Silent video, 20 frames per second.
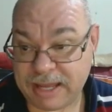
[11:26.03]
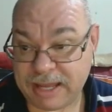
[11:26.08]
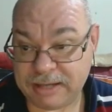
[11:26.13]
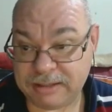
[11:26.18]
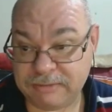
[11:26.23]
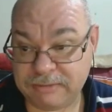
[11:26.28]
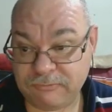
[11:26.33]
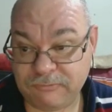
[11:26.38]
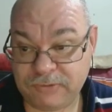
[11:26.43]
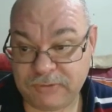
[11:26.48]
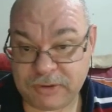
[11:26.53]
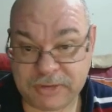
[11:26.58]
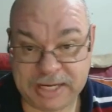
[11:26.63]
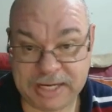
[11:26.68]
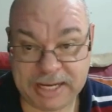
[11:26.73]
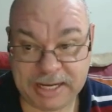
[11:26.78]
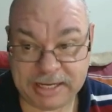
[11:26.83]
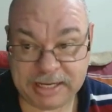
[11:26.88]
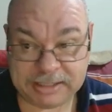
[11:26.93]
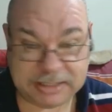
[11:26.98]
that.
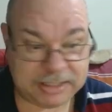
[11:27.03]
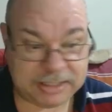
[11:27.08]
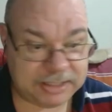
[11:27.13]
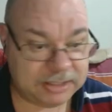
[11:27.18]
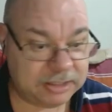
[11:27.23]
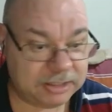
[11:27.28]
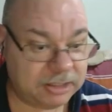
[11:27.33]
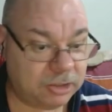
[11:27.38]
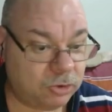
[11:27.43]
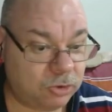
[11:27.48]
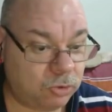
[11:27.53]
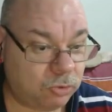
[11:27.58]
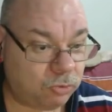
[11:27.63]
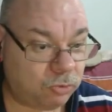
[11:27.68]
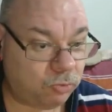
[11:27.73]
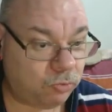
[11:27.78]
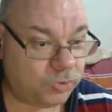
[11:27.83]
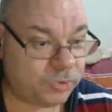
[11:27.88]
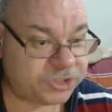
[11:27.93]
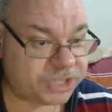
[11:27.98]
Very handy.
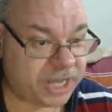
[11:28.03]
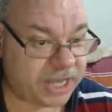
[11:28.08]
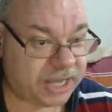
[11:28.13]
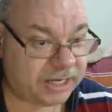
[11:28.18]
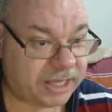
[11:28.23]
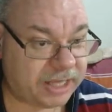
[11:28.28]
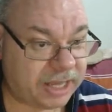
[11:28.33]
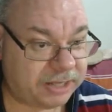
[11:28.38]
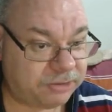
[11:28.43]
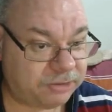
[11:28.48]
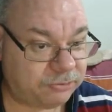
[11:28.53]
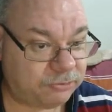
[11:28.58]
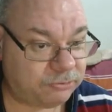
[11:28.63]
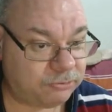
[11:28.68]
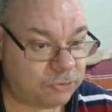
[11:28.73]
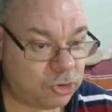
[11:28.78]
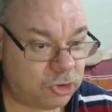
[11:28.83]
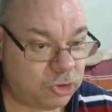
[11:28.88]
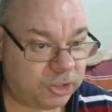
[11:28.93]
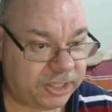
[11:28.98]
Wish I had it
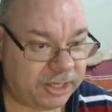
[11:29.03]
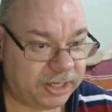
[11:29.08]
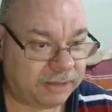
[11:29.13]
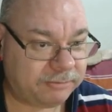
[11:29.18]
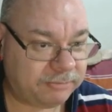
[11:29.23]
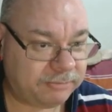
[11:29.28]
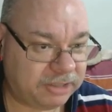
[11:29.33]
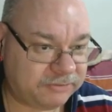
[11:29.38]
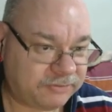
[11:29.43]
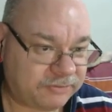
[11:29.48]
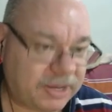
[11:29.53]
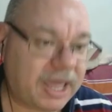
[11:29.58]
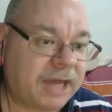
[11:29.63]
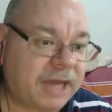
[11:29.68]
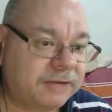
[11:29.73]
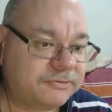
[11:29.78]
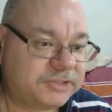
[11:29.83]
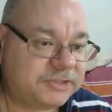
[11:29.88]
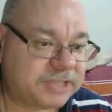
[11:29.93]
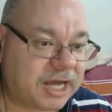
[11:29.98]
earlier. If I
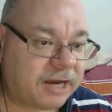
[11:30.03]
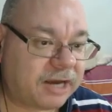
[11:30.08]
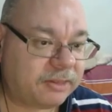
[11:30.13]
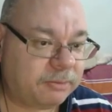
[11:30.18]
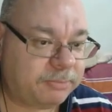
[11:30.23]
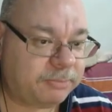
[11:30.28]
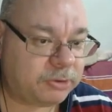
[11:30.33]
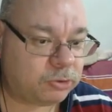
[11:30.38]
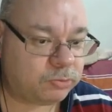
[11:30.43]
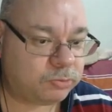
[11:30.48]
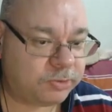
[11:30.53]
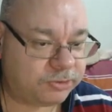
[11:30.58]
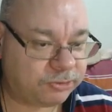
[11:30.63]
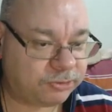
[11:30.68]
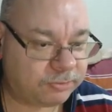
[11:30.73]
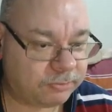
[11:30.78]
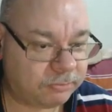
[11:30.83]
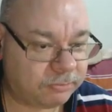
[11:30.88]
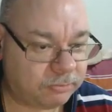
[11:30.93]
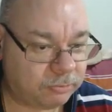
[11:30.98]
had have started the build
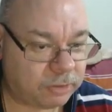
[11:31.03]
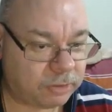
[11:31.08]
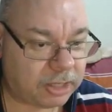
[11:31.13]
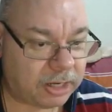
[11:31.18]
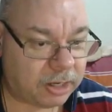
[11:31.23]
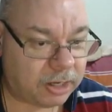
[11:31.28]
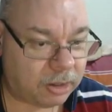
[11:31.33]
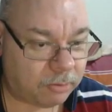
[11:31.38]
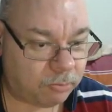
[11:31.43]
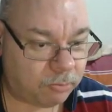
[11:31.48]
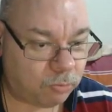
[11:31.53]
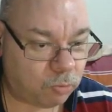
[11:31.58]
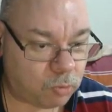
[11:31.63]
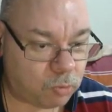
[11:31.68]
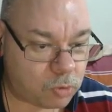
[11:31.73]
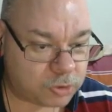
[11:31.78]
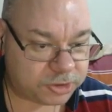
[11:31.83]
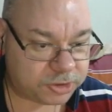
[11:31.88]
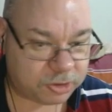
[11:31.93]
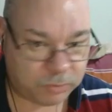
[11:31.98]
with
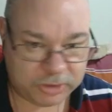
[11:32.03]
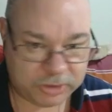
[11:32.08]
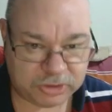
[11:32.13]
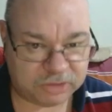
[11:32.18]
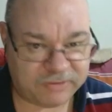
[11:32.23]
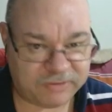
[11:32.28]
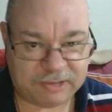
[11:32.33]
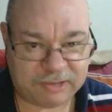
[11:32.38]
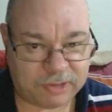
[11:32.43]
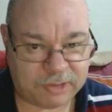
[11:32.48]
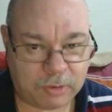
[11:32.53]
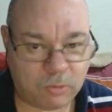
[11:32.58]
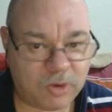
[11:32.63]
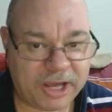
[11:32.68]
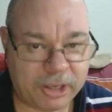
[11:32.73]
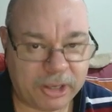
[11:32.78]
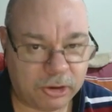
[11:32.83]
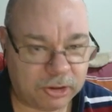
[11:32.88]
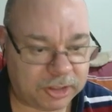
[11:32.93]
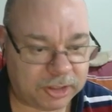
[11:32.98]
water, we could have had that
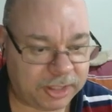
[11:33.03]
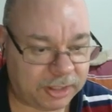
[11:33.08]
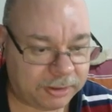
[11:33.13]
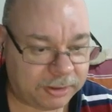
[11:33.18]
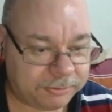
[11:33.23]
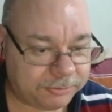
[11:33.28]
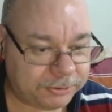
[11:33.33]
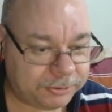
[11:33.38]
way earlier.